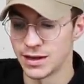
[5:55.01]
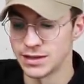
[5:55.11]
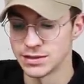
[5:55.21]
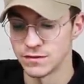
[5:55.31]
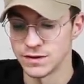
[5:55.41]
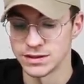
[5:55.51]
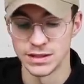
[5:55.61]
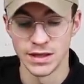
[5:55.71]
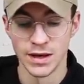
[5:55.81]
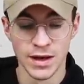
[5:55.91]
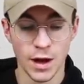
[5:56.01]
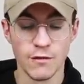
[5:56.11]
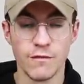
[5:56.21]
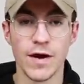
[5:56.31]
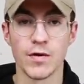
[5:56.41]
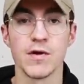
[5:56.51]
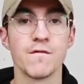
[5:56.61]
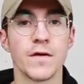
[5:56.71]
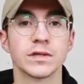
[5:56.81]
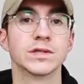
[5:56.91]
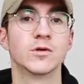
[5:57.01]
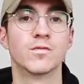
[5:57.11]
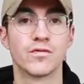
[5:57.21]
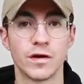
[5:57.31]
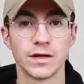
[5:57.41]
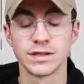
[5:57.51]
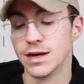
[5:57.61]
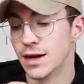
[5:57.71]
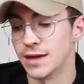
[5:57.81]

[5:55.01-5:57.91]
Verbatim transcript: It's obviously a very functional product.